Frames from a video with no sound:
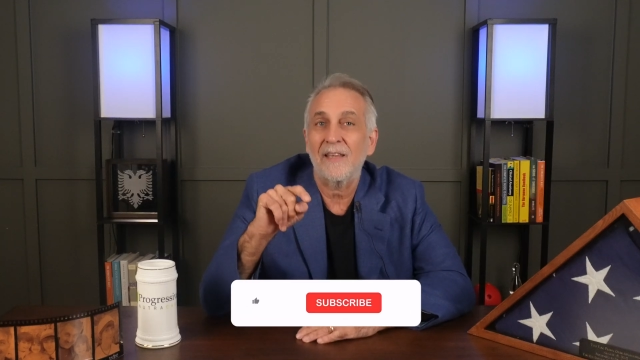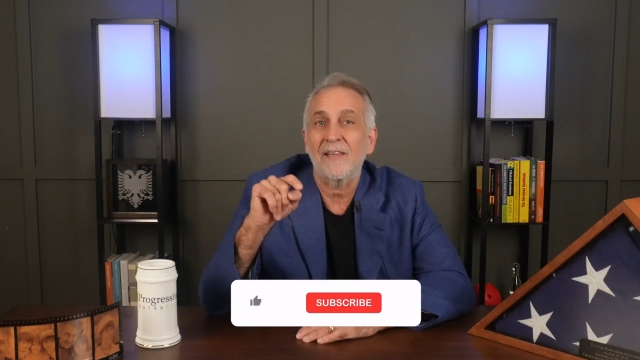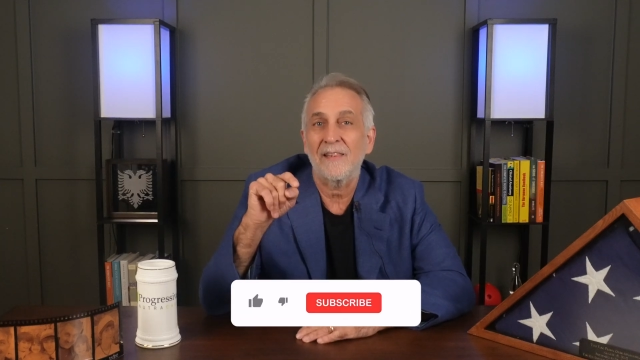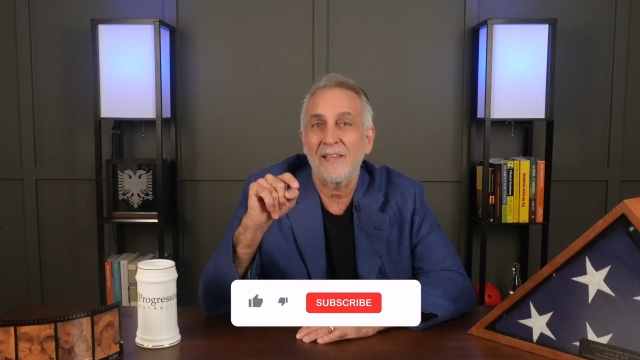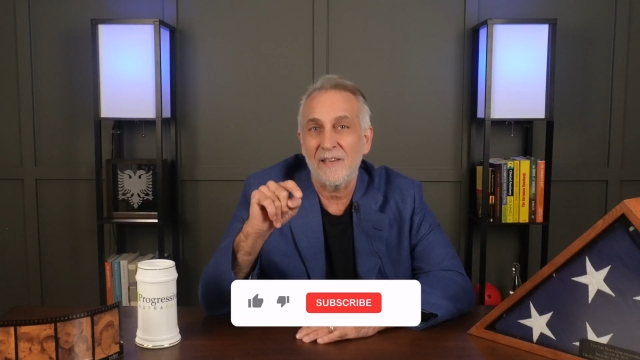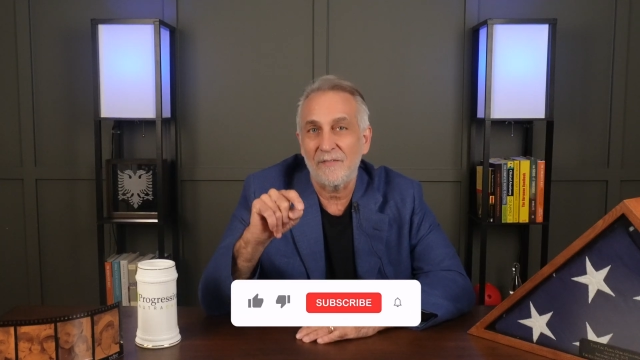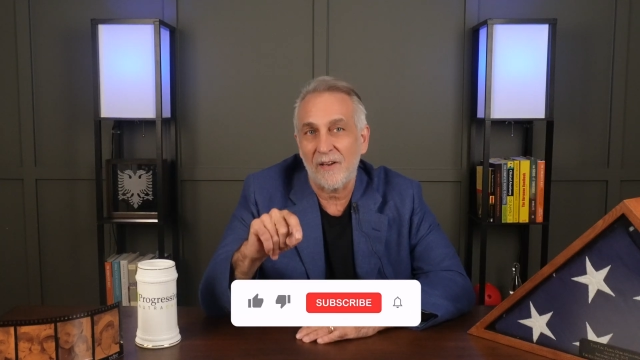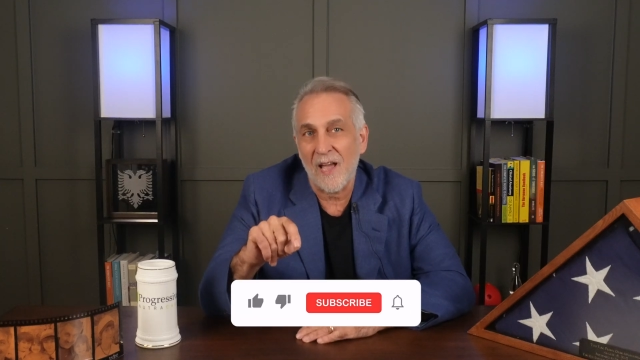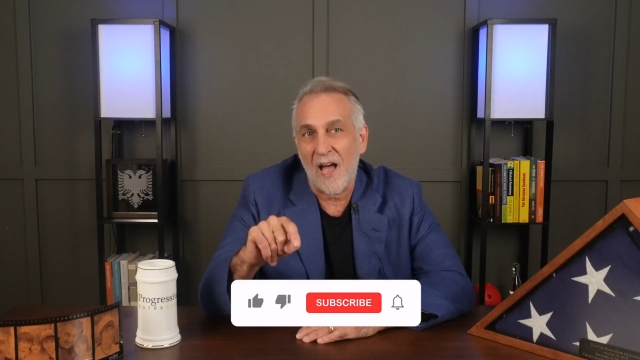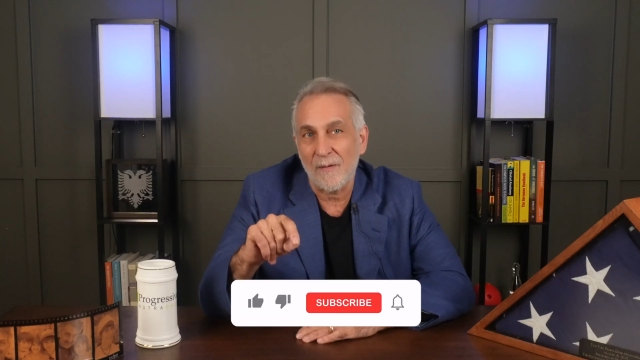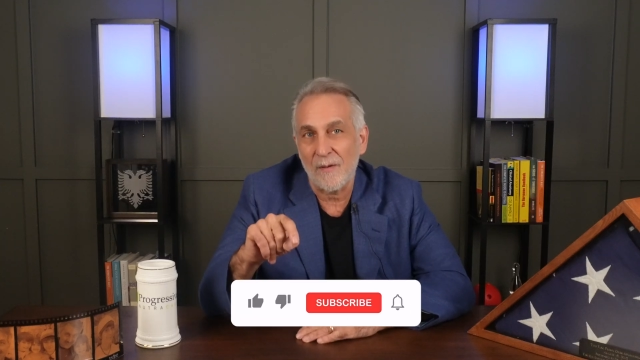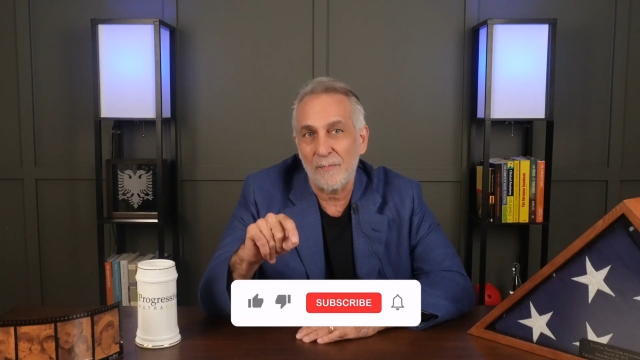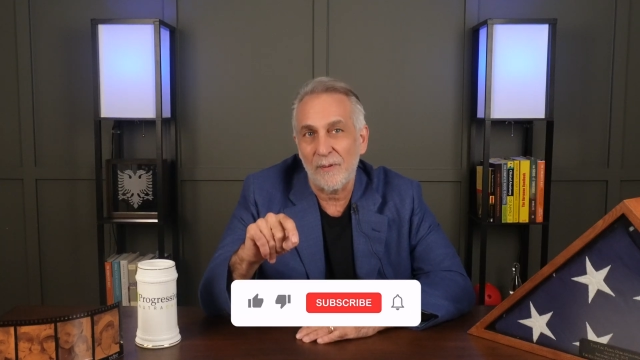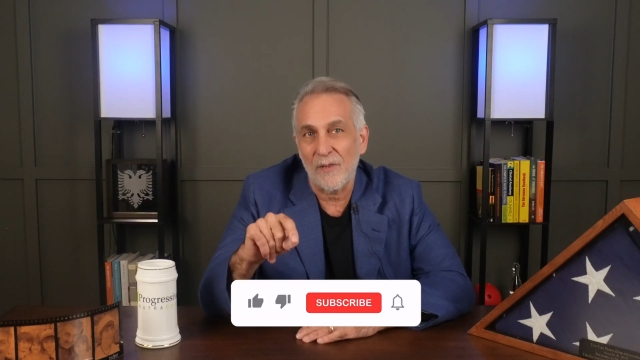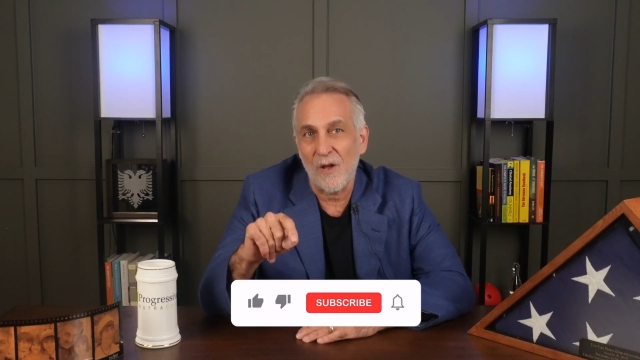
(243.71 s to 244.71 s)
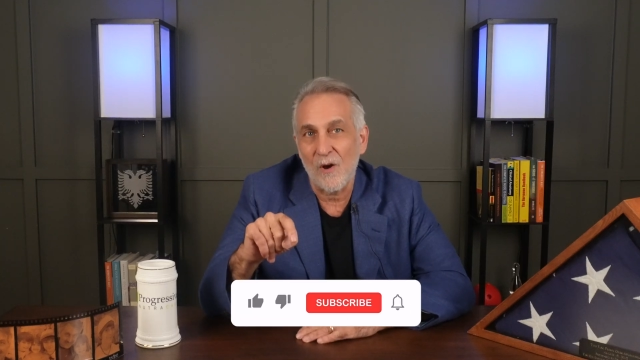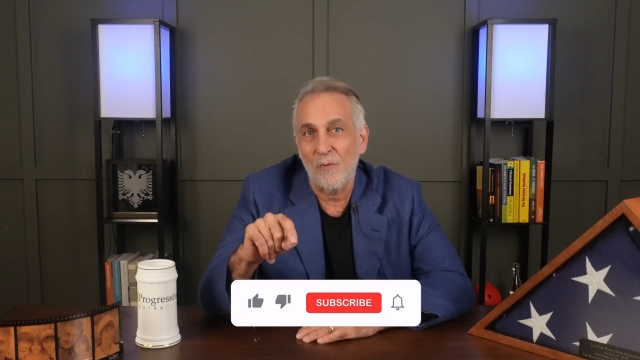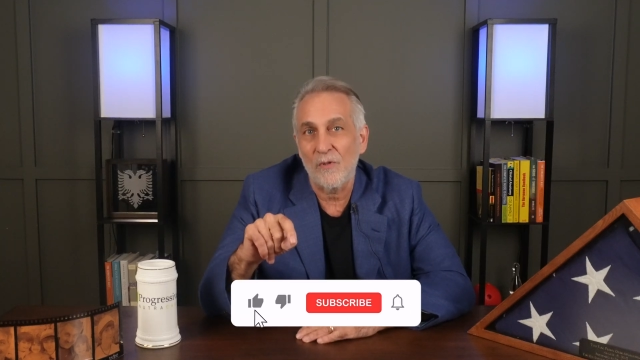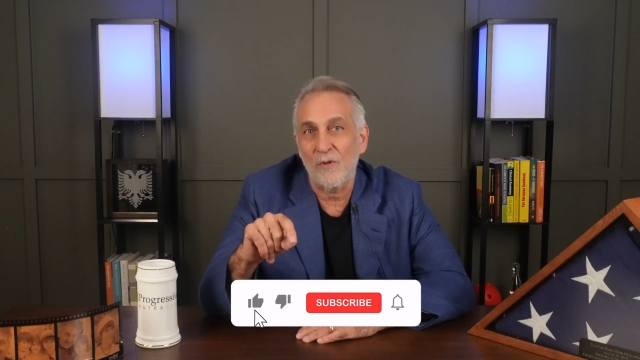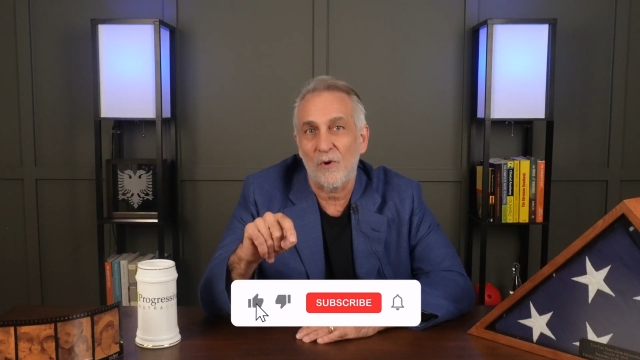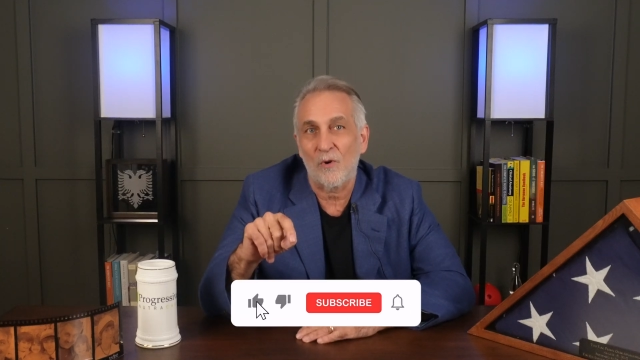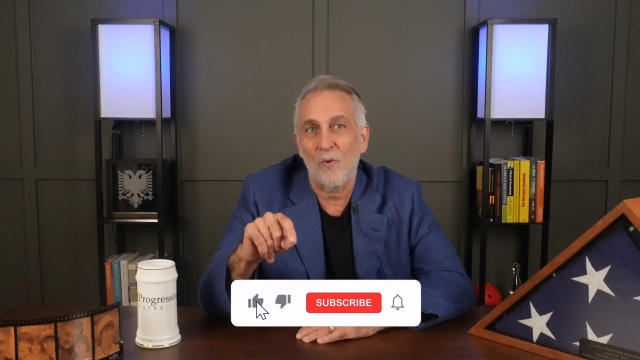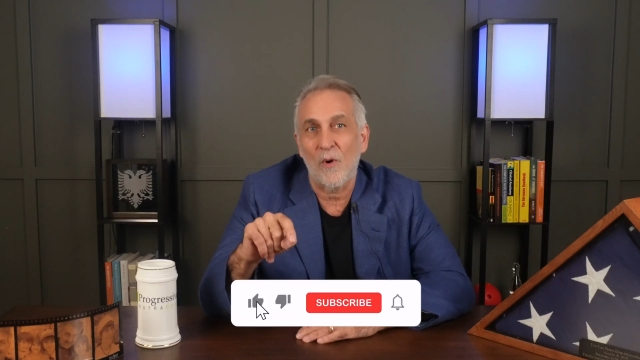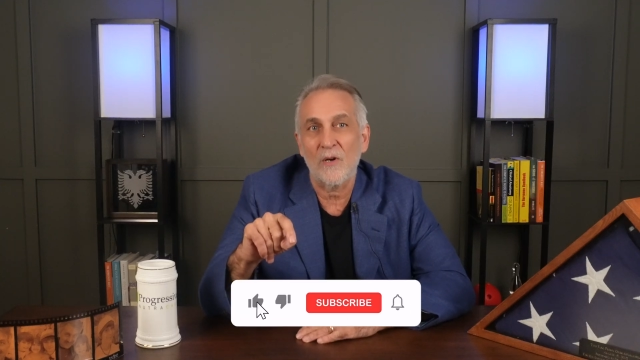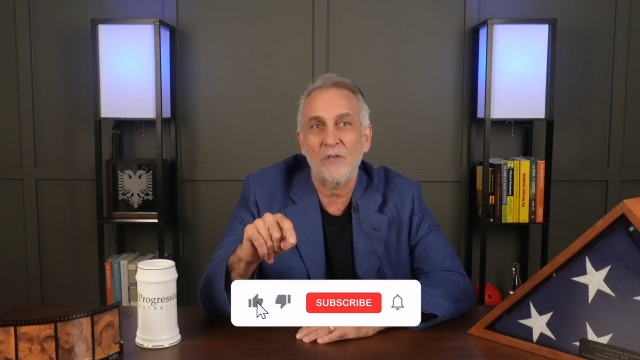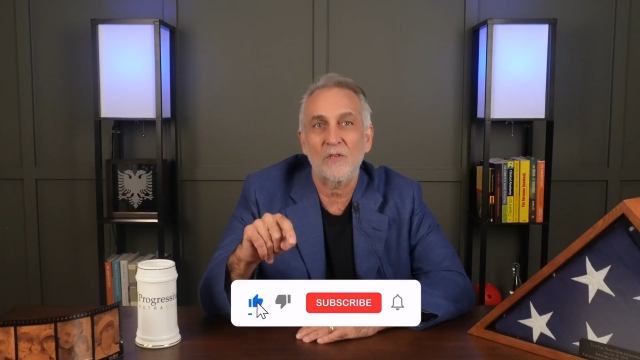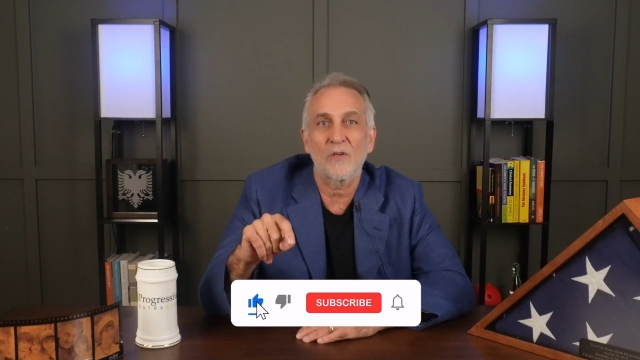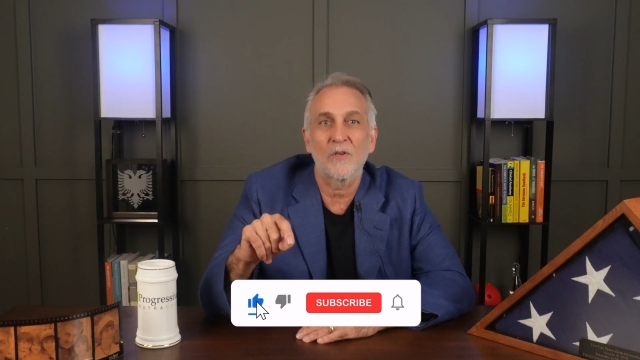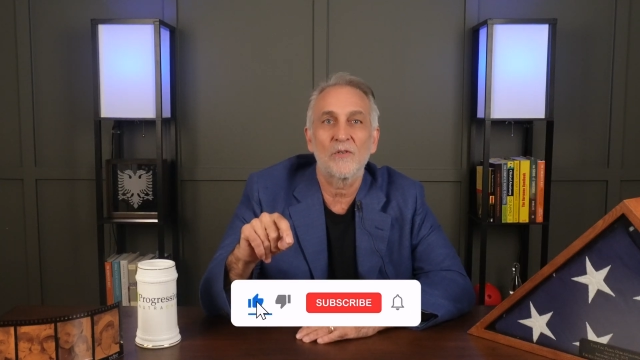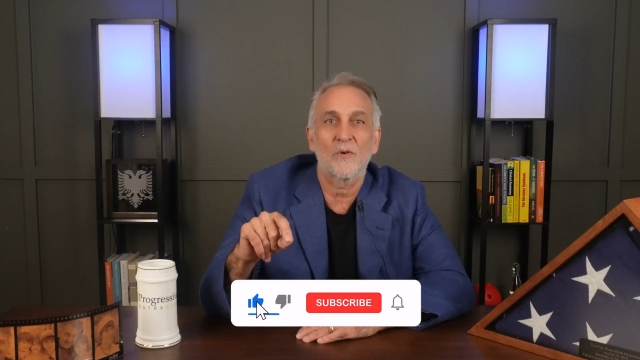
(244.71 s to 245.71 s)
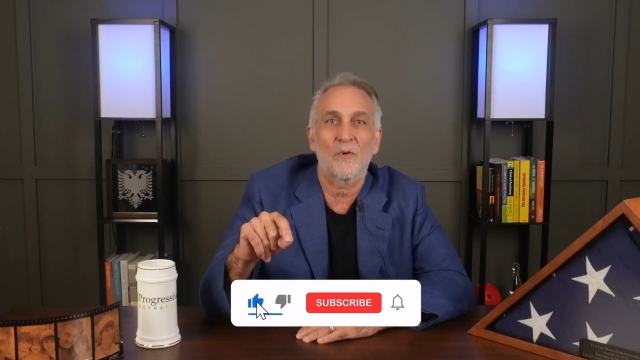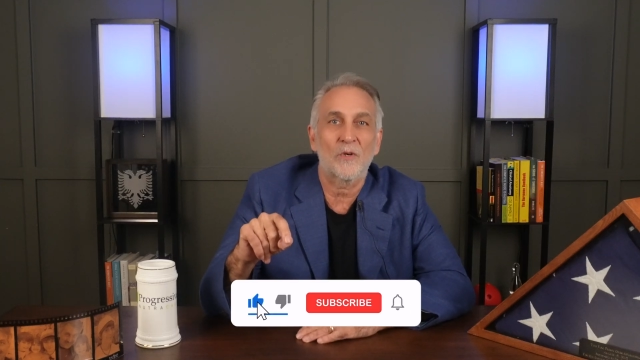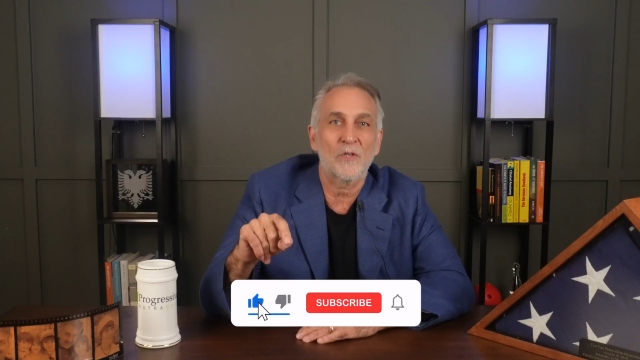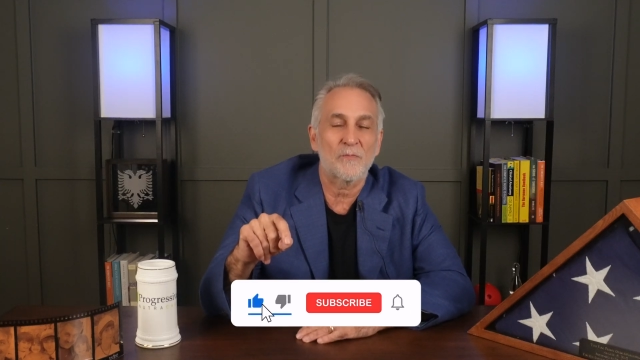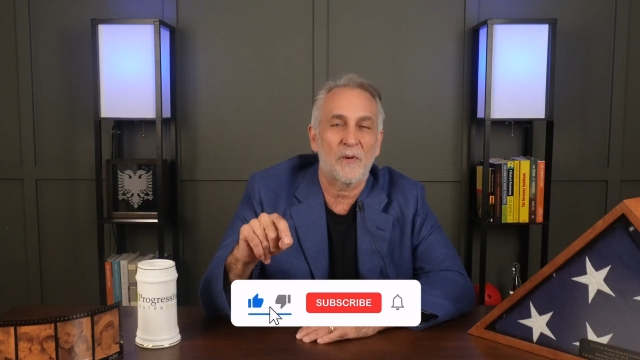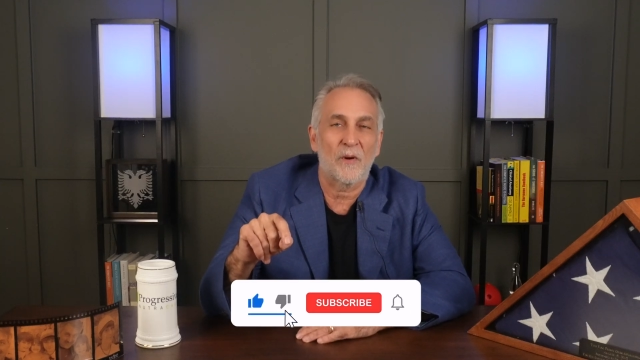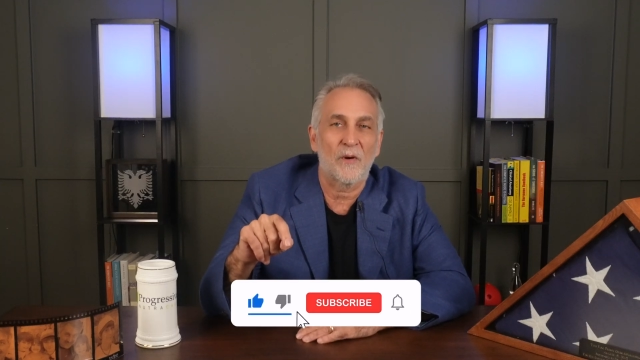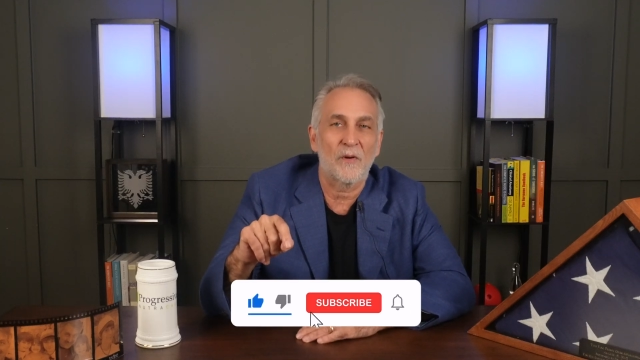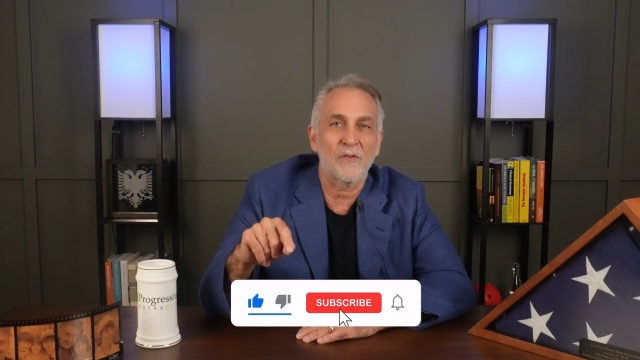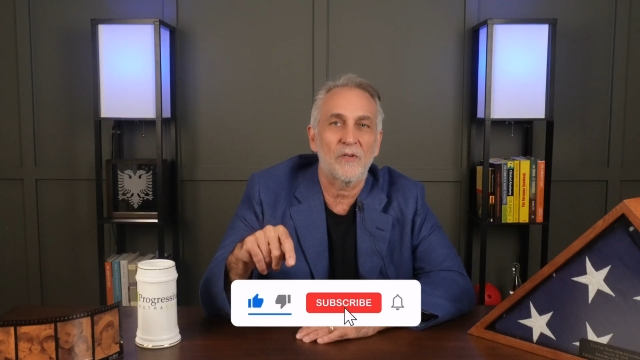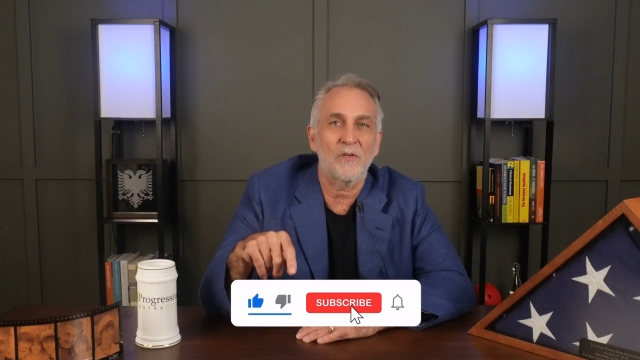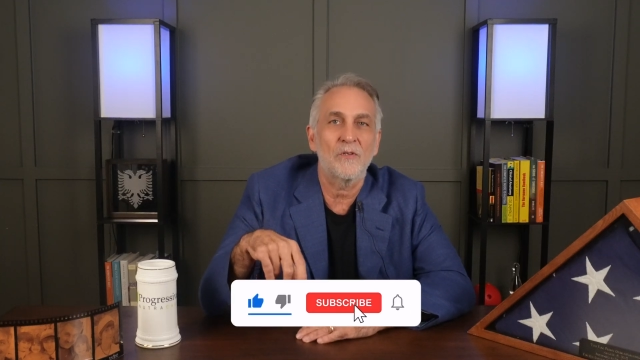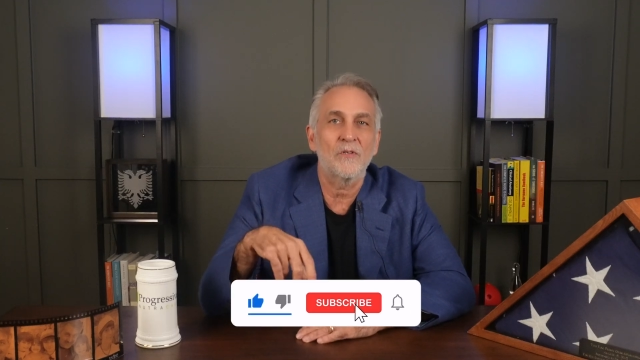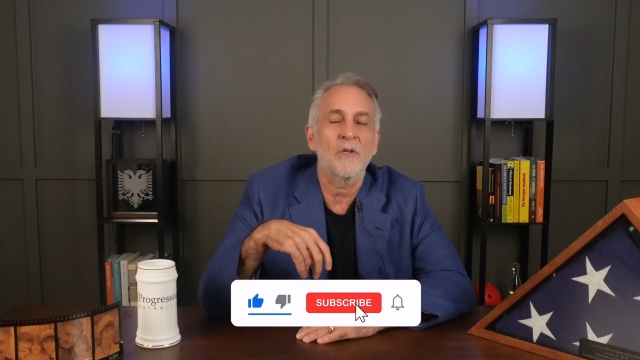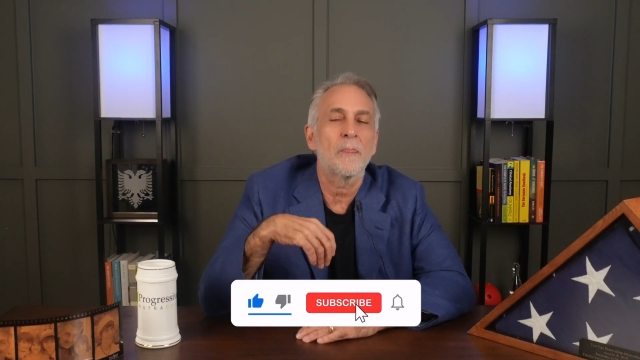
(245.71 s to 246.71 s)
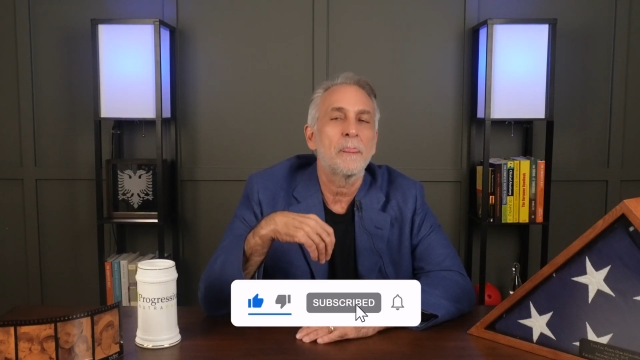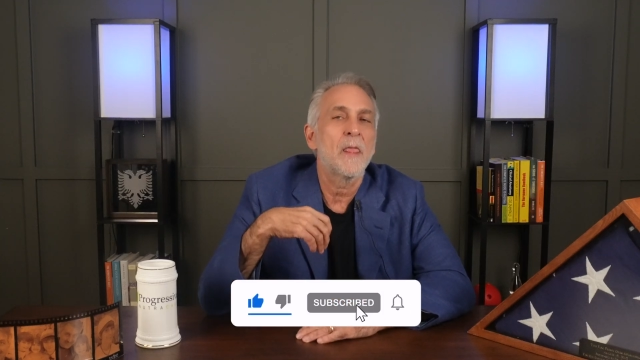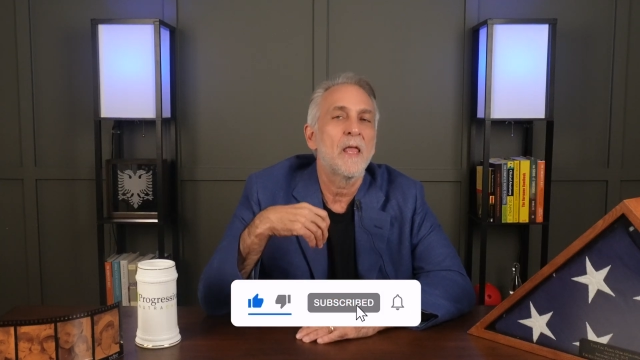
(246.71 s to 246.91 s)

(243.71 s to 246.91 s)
leave a comment below with your questions or experiences,